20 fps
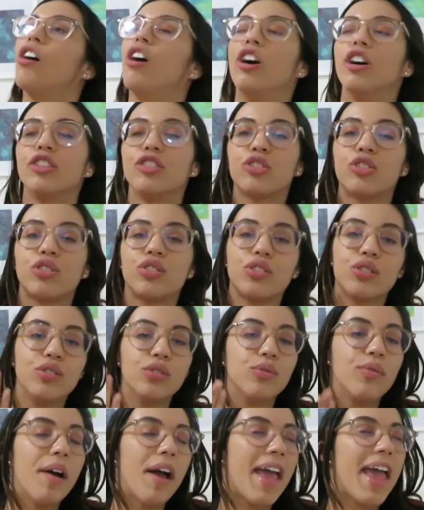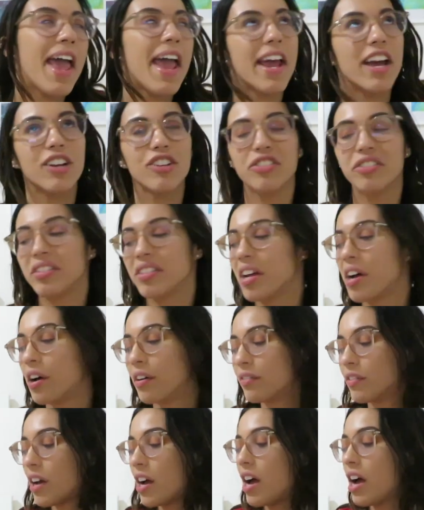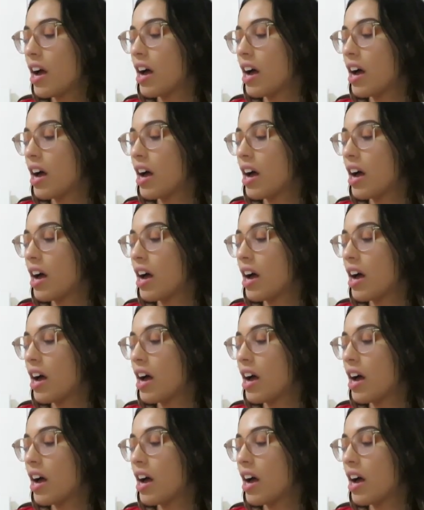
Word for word: on to hair stuff.